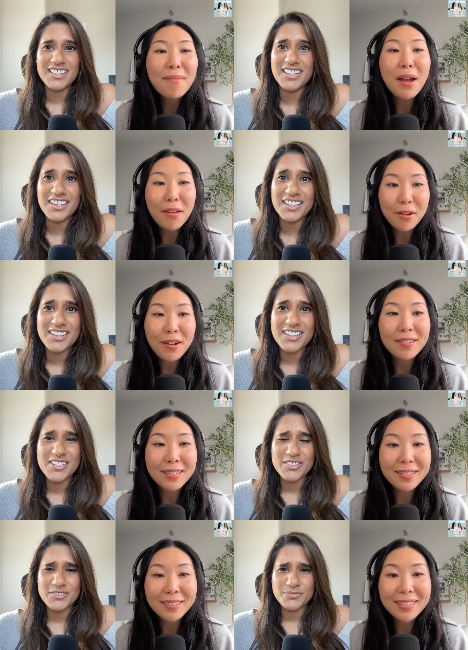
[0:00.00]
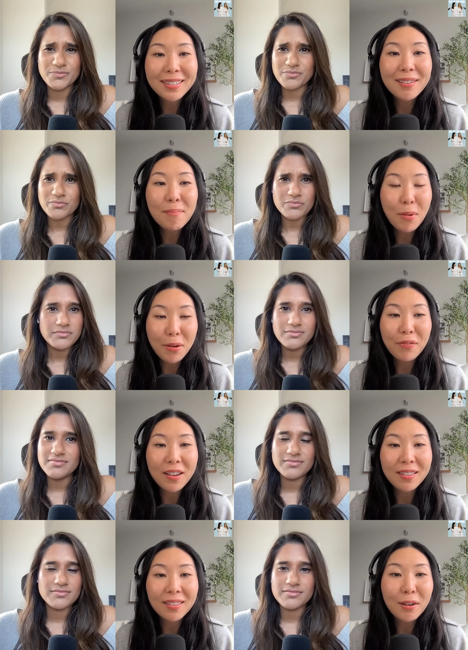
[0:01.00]
Speaker 1: my other cousin's
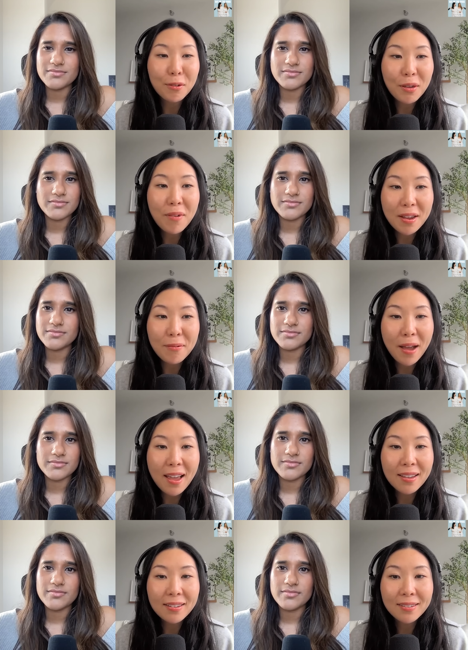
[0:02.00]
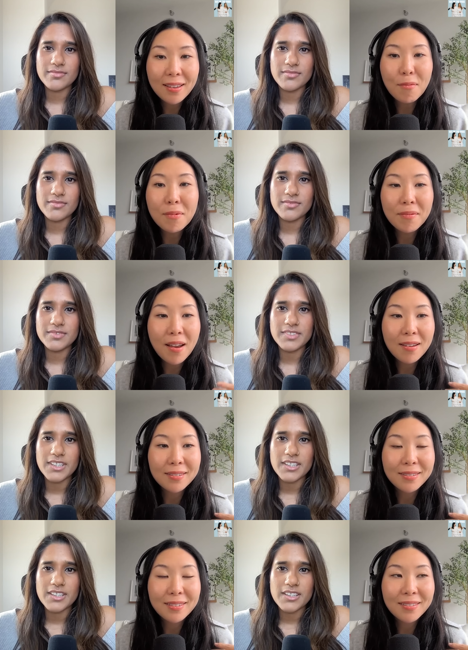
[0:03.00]
boyfriend literally ran away, and
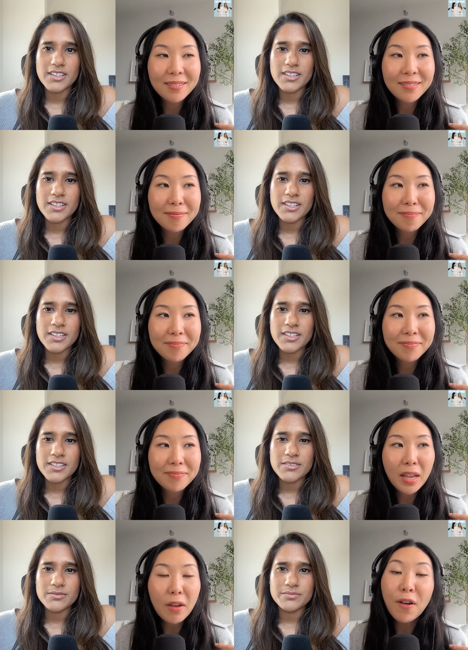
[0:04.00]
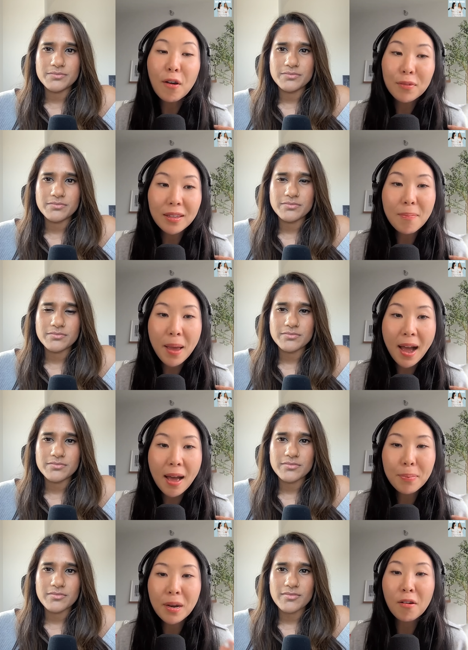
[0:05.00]
and I felt really
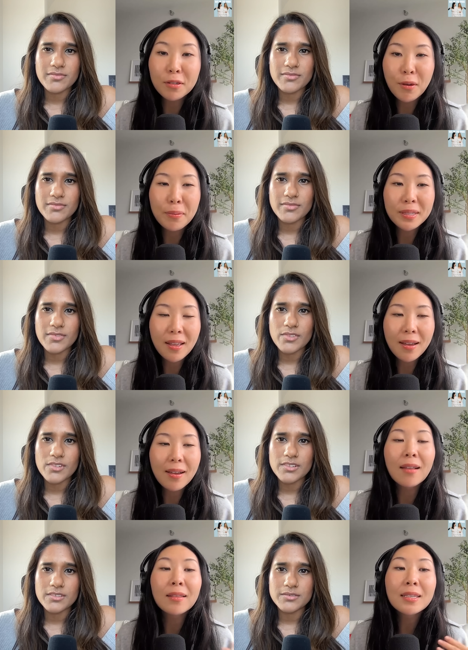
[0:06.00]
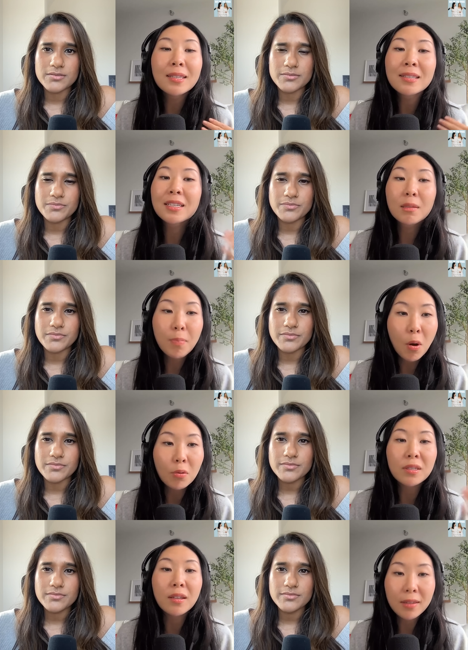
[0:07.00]
bad. But also, I was like, at least he's
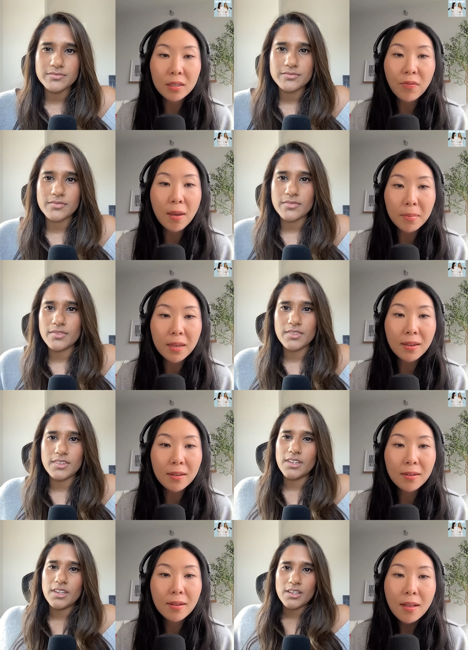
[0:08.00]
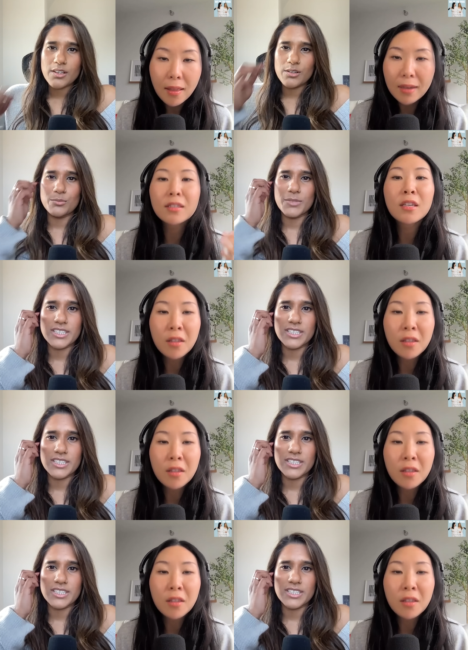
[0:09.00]
exposed to this family, oh like oh to